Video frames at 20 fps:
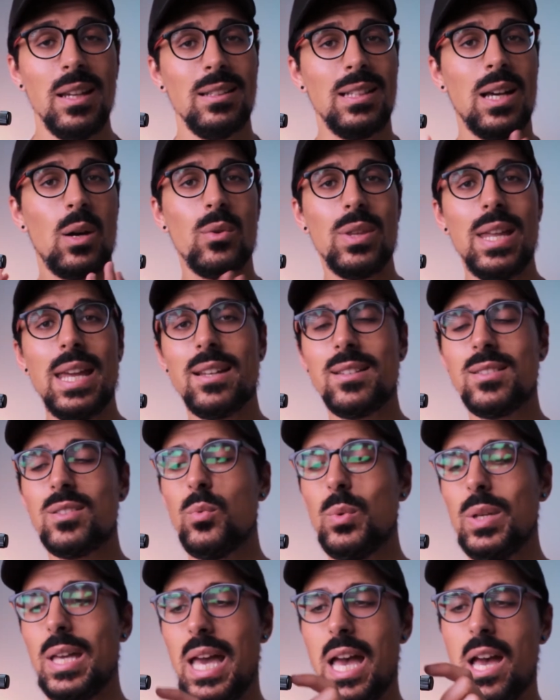Now,
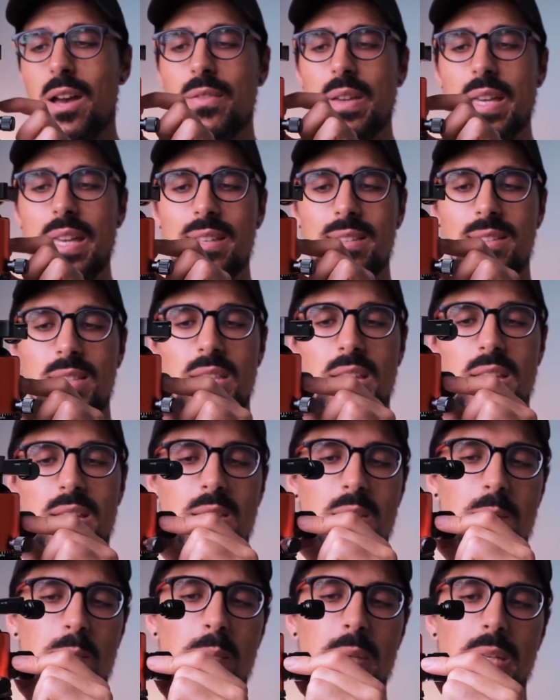next we have is
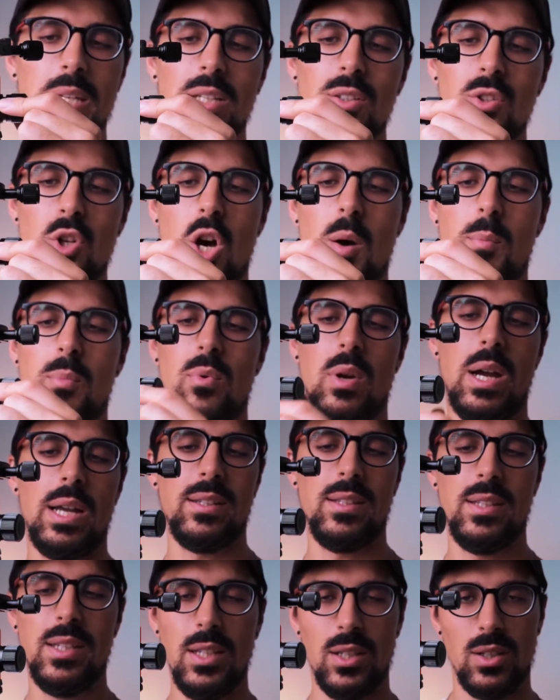this big knob
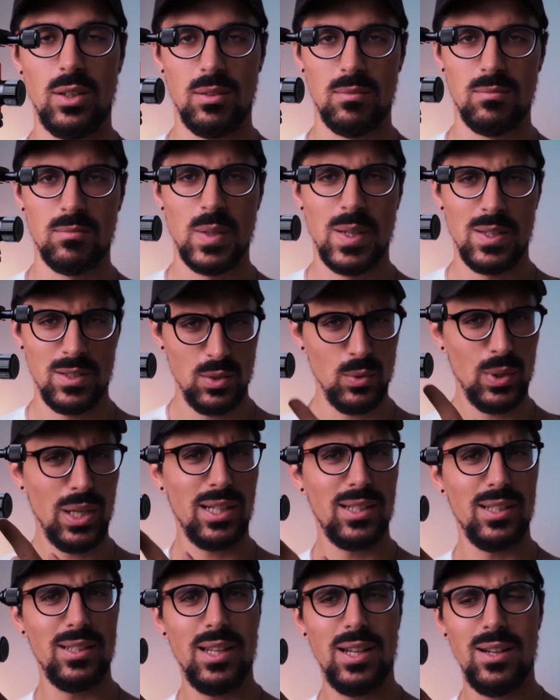right here. See what
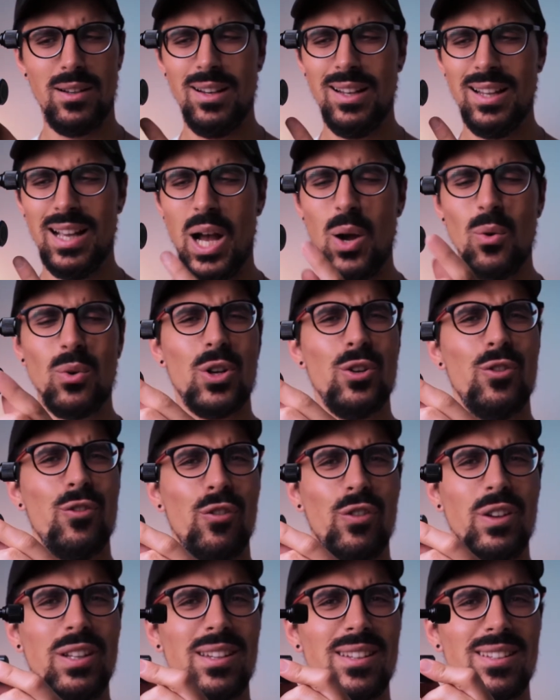I did there? How
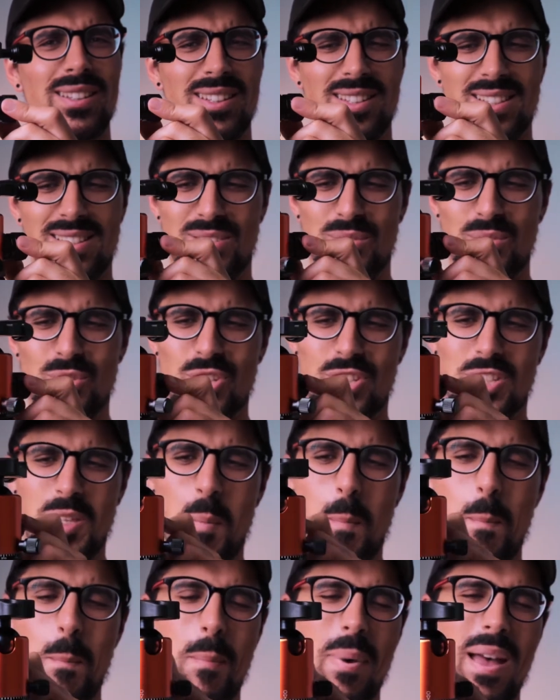convenient it is to just
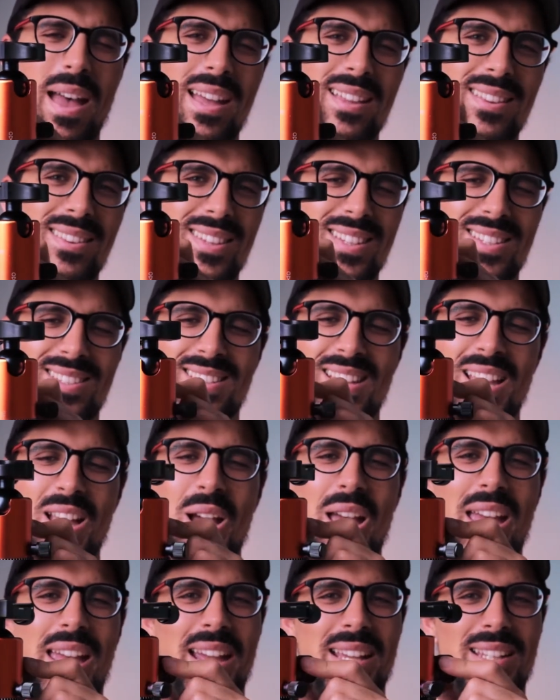pan this
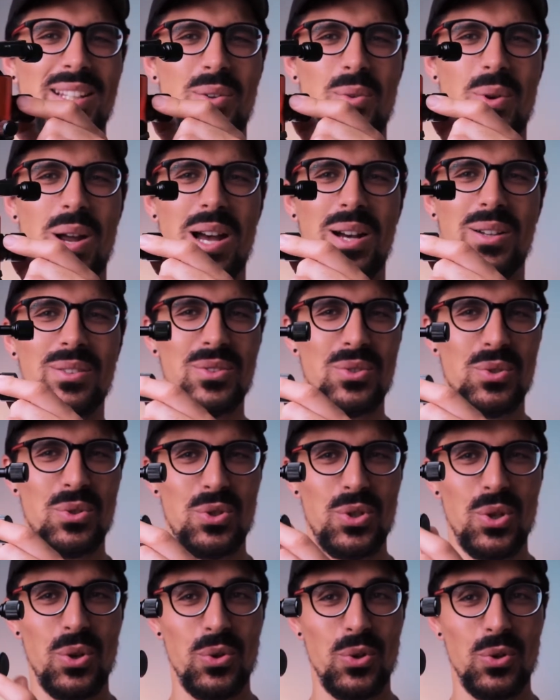head around to
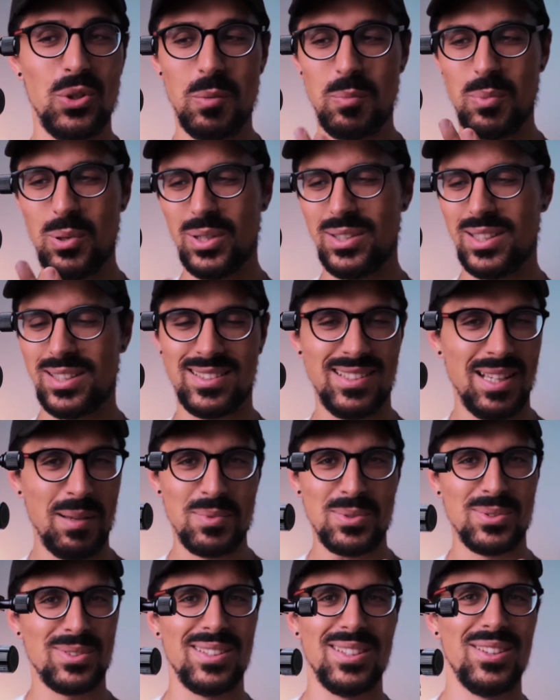show you the product.
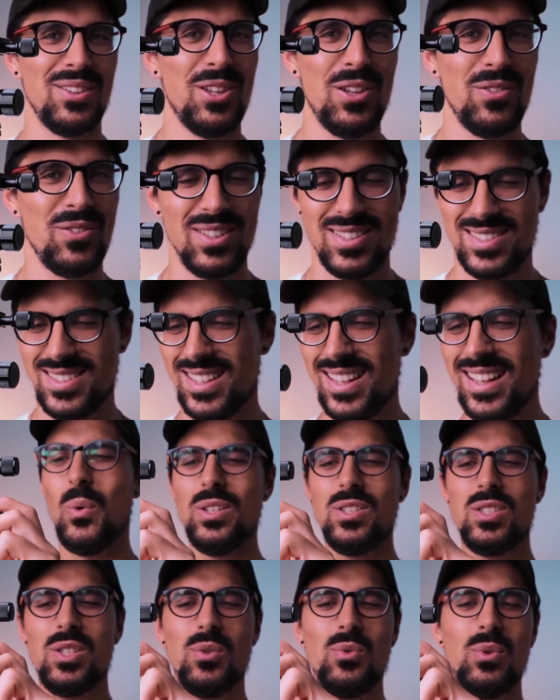Absolutely love this.
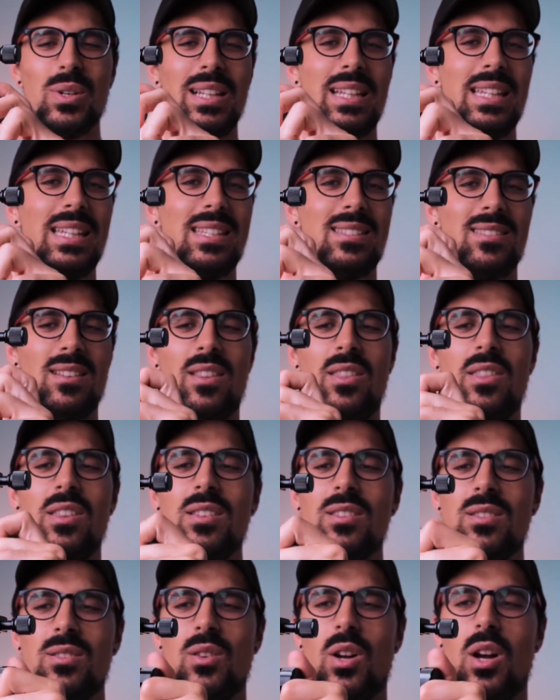Once you release
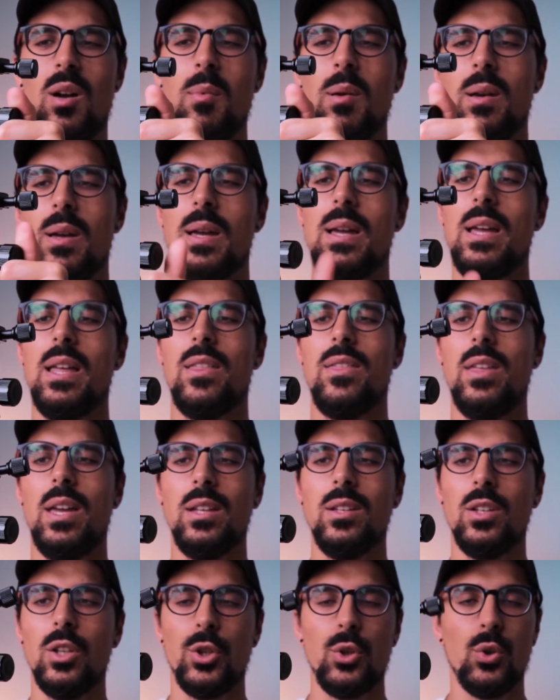this knob,
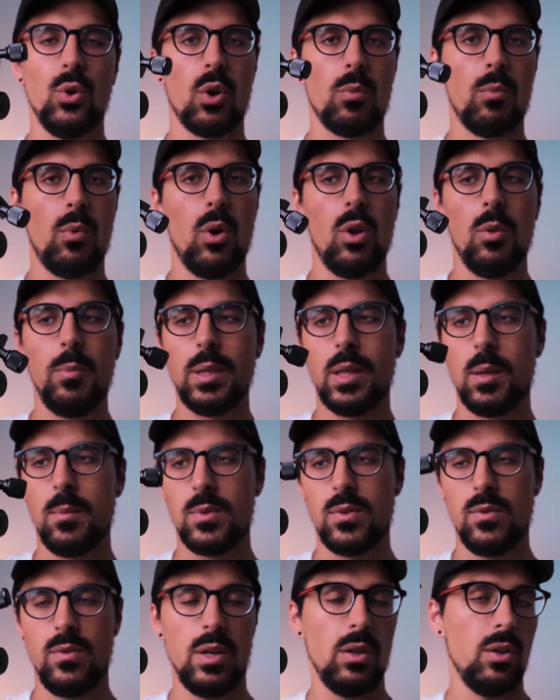then your ball
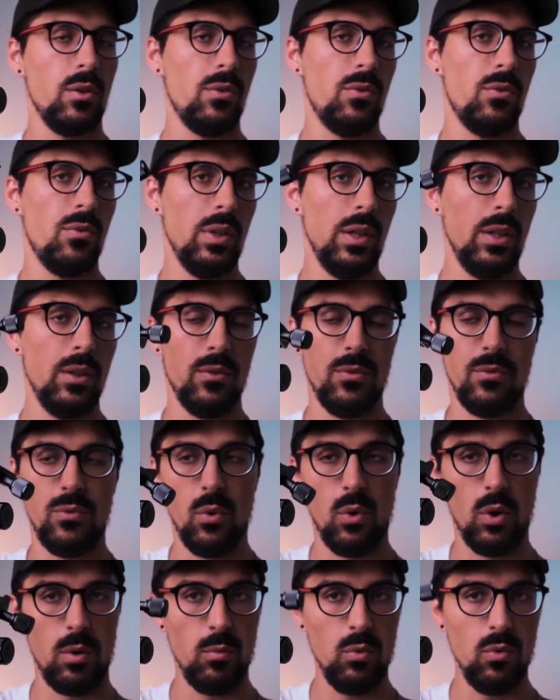becomes very free
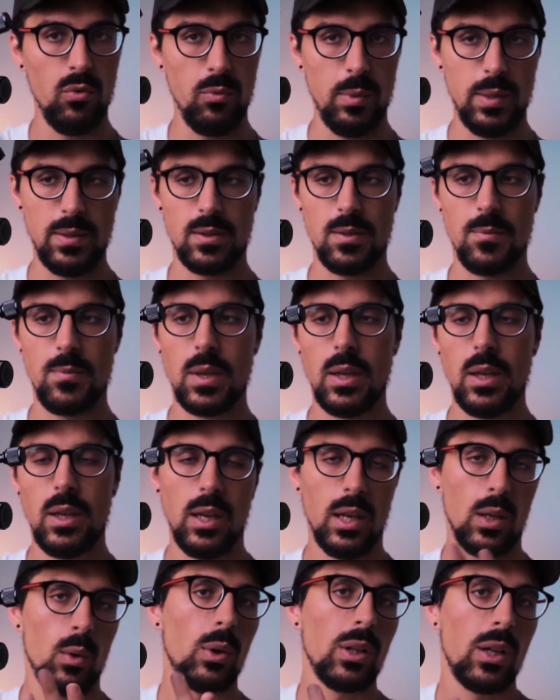for movement.
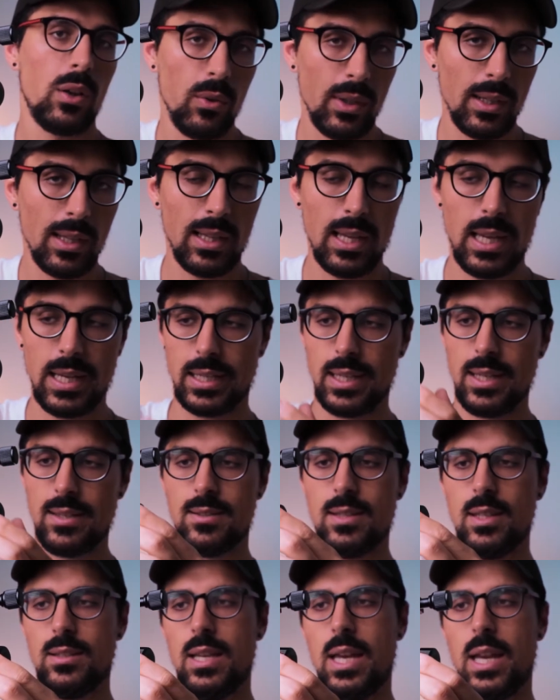And what I really like
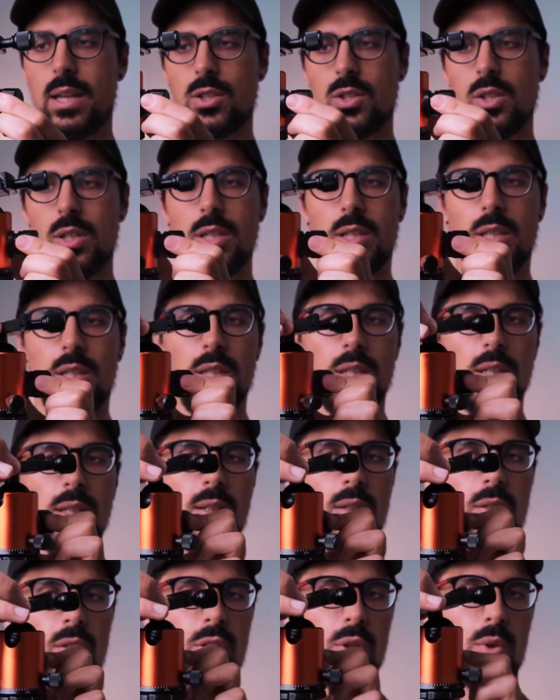is that actually
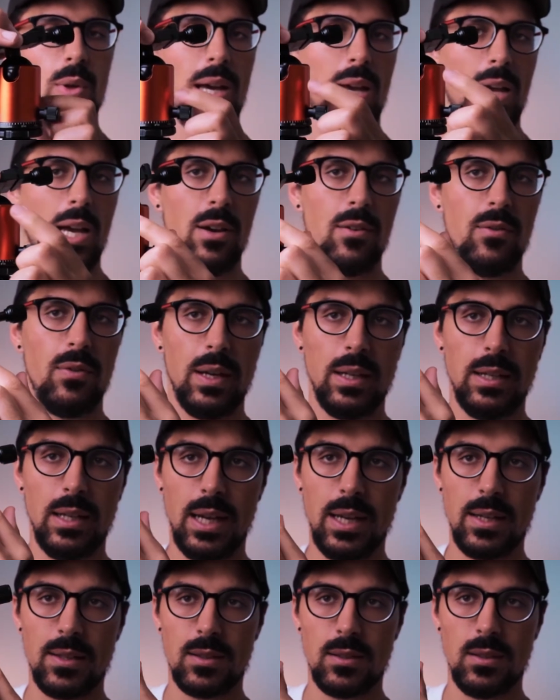here you have a
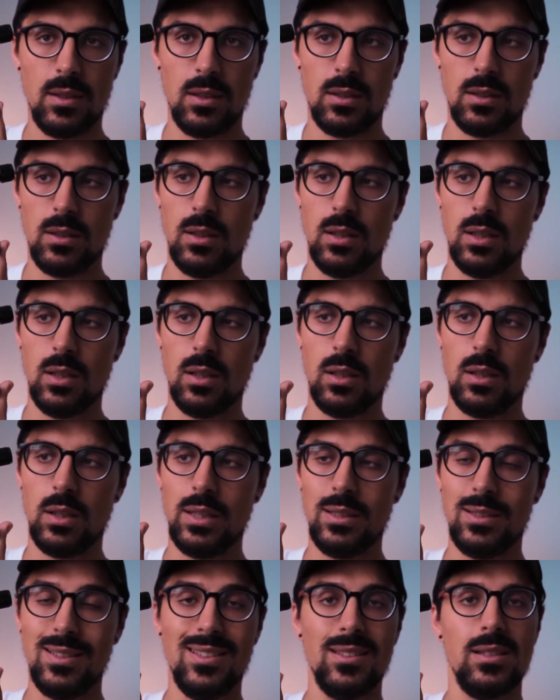nice little
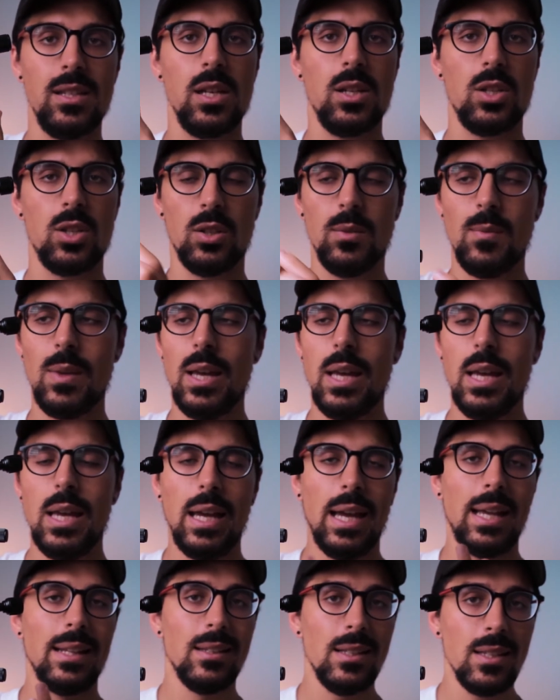indentation,
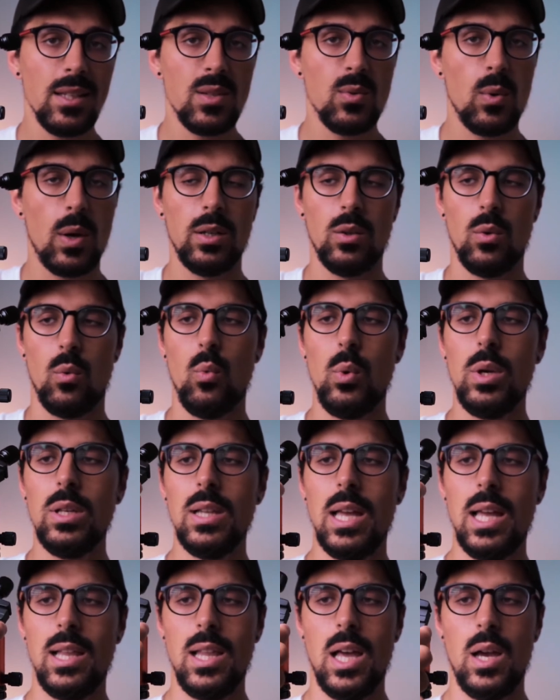and this one
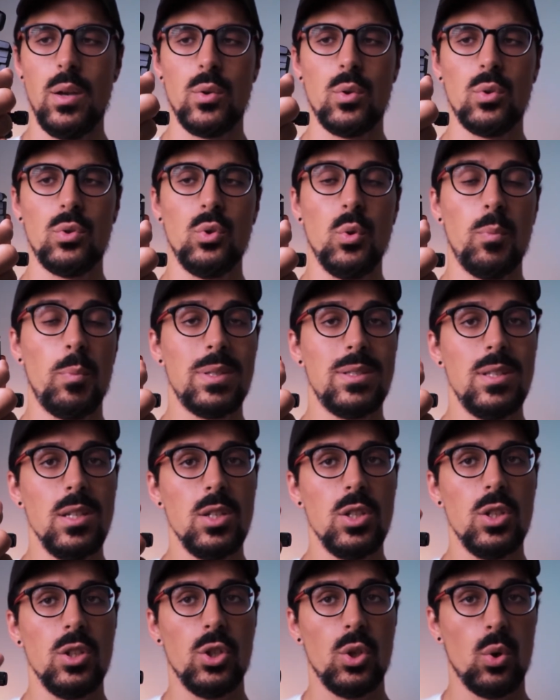will allow you to
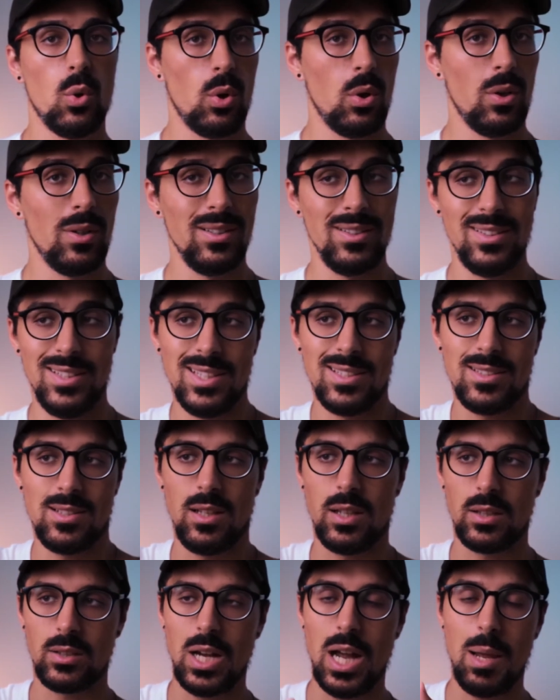position your
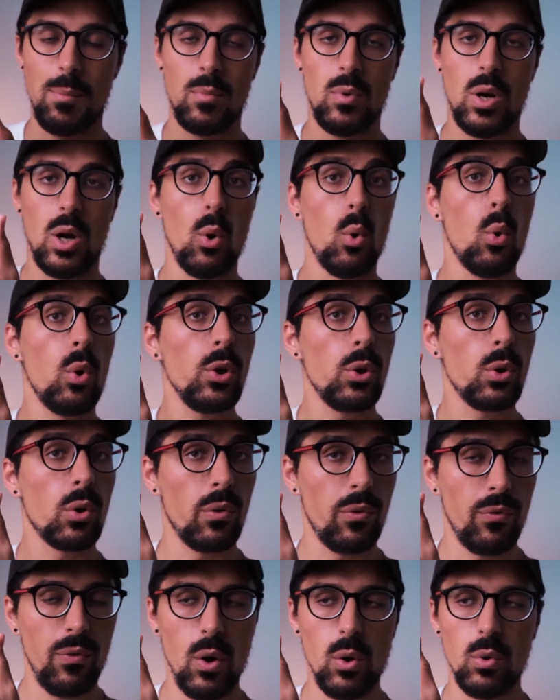DSLR camera or
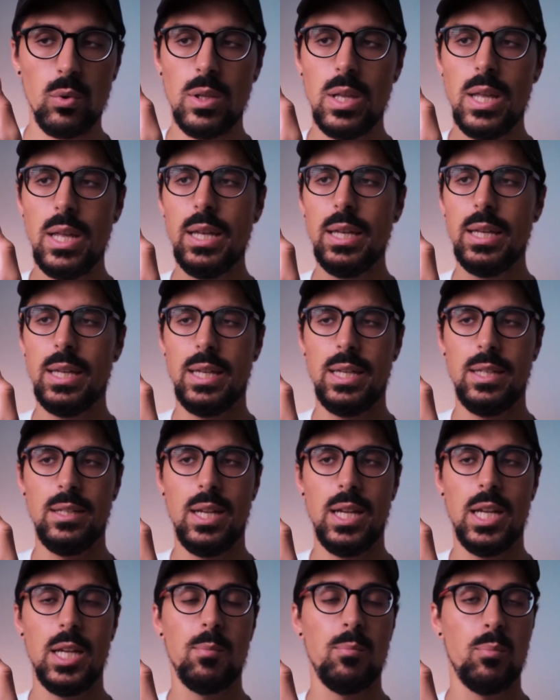your phone
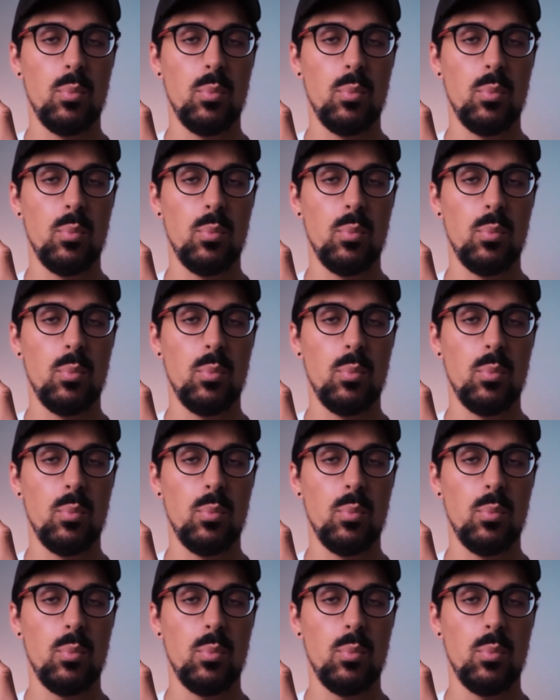in a